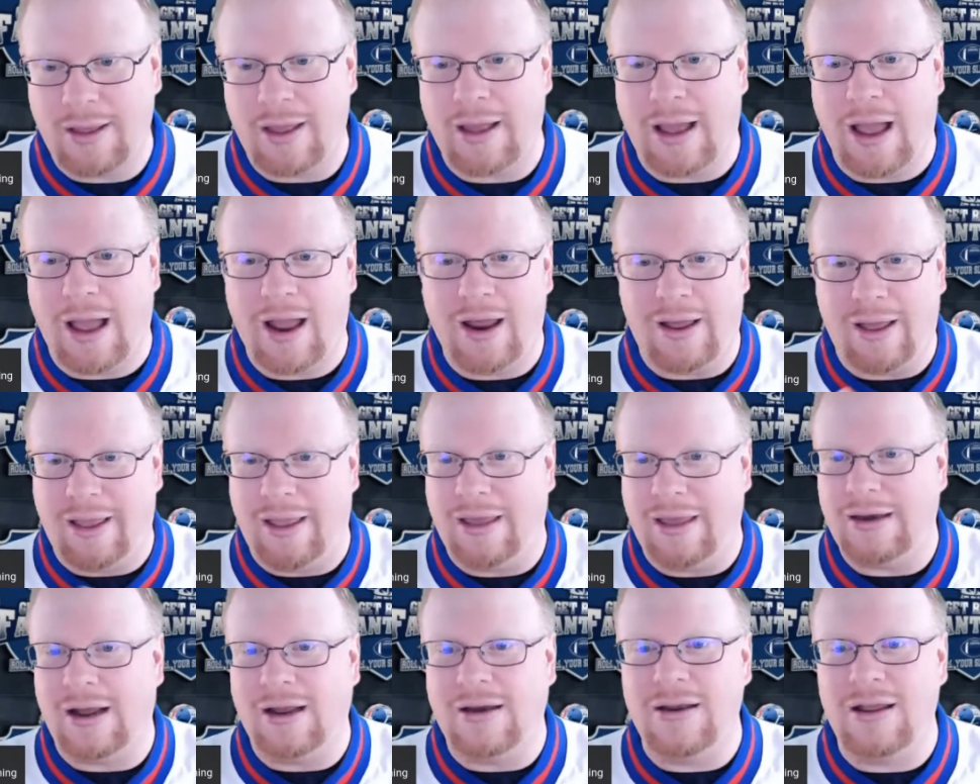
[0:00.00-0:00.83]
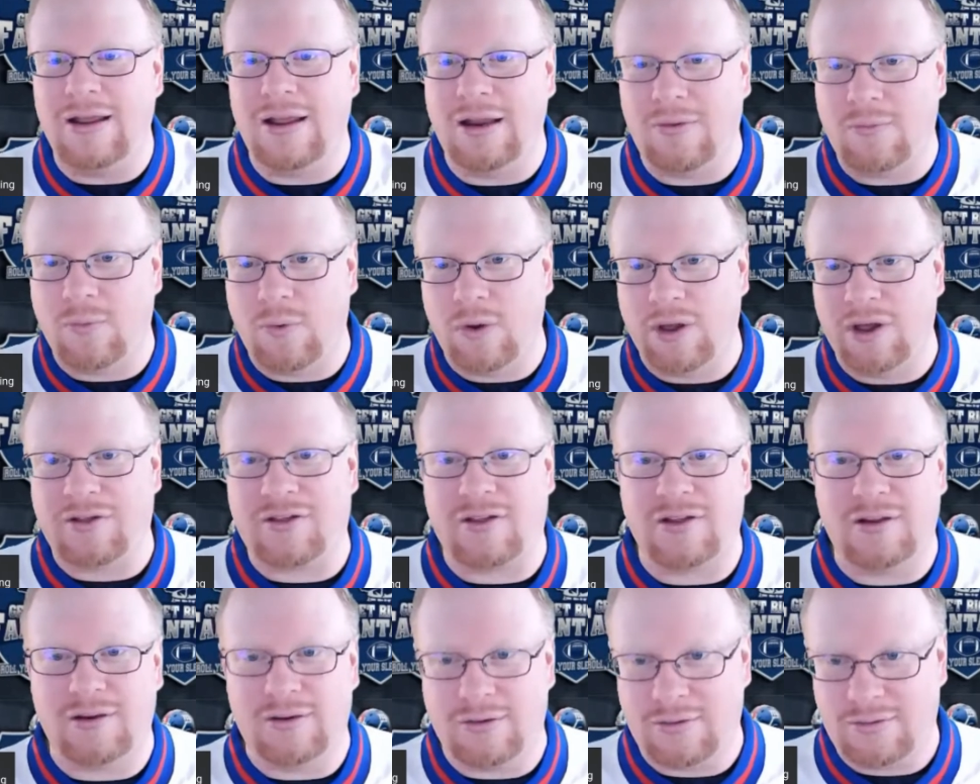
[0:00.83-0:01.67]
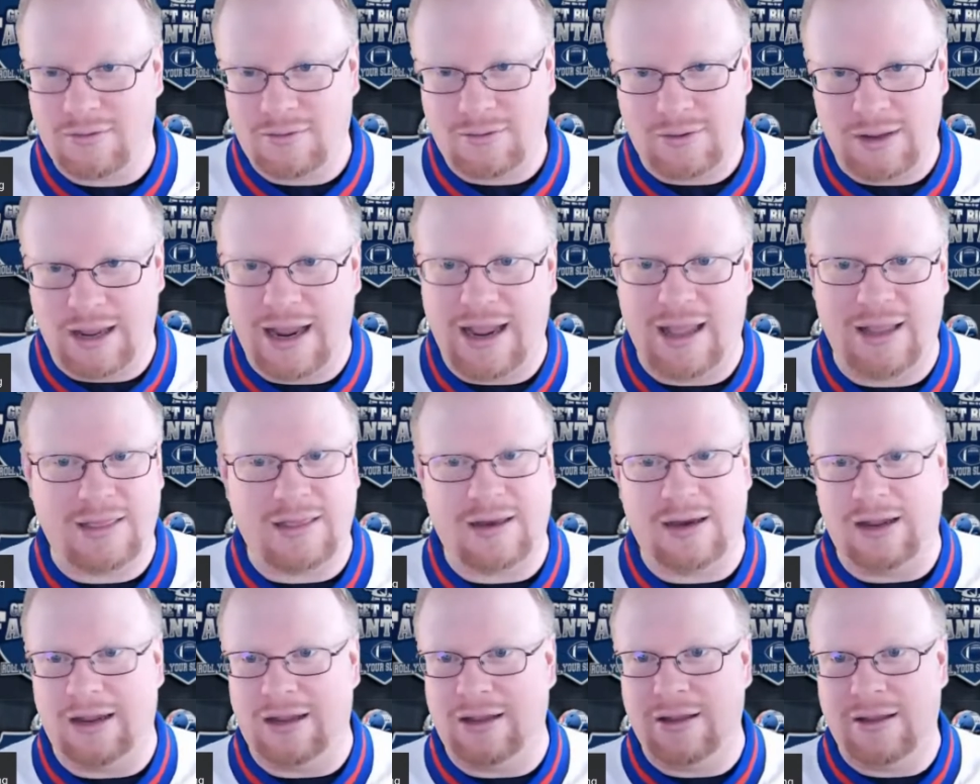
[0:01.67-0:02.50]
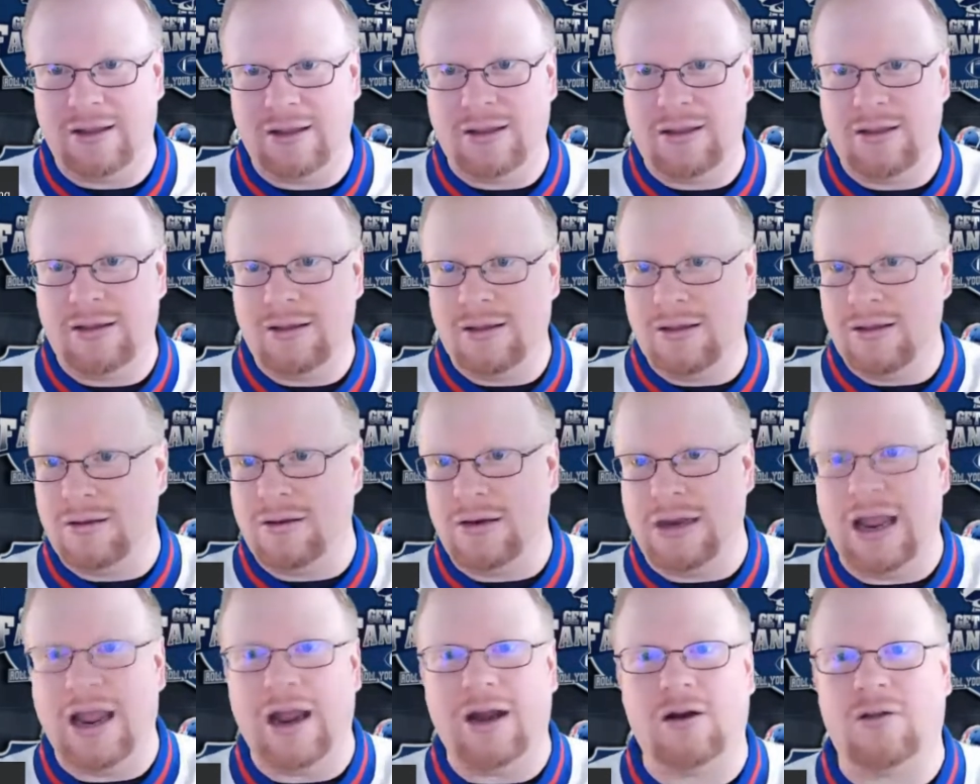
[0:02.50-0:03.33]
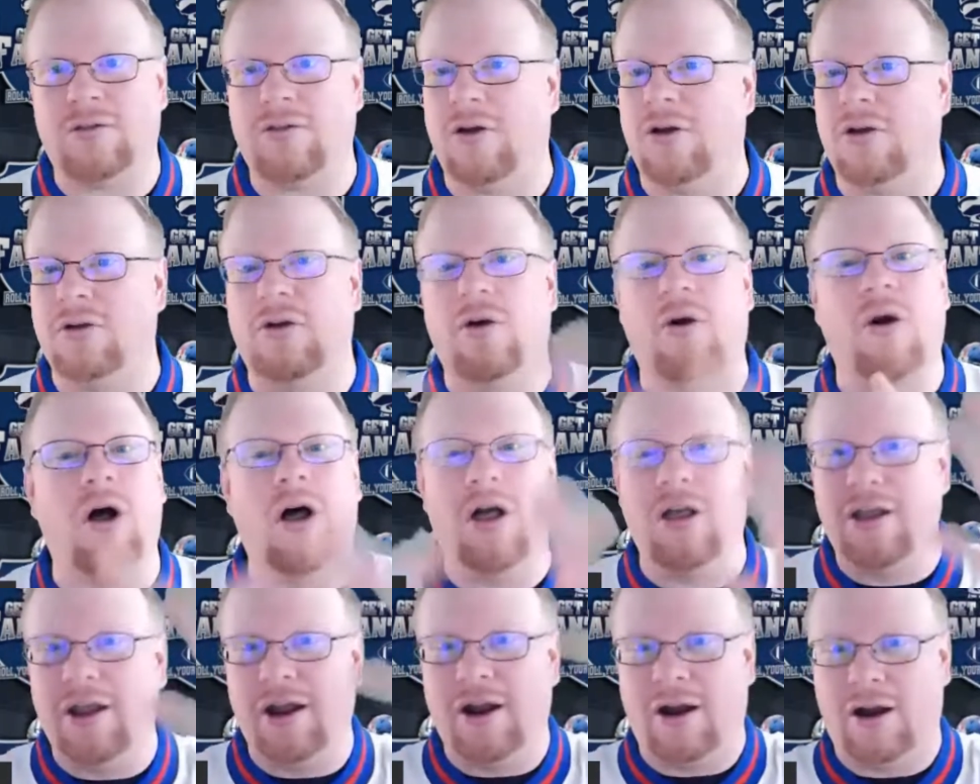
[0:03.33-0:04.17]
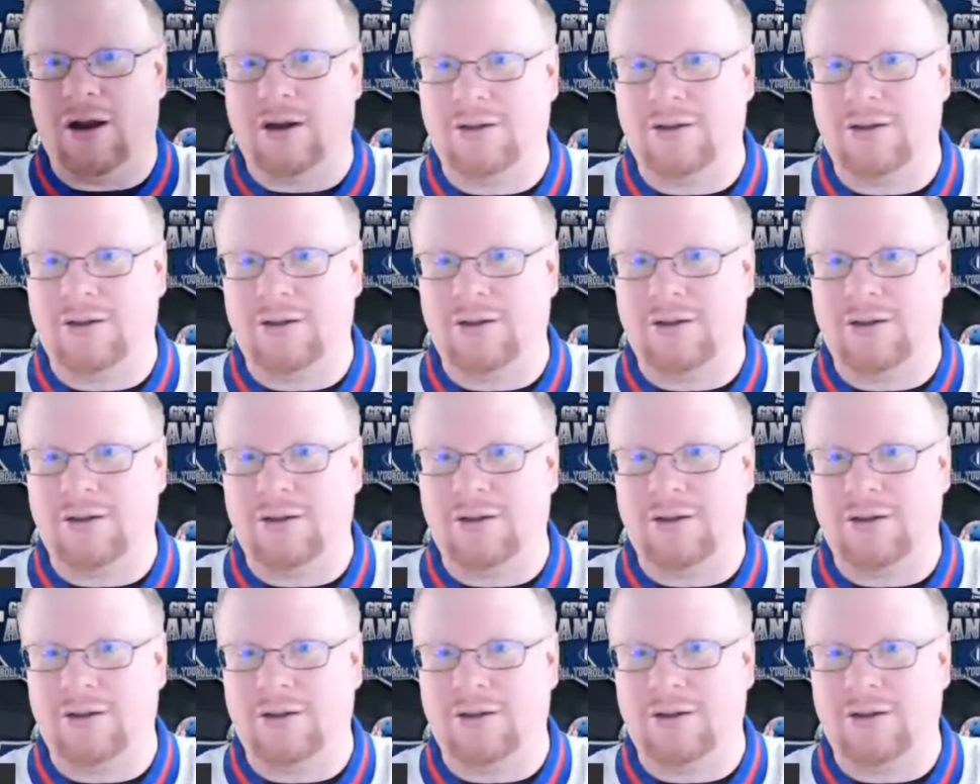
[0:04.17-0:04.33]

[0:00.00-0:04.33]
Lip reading: I need Wilson, Anthony, Neanderthal. You're all here.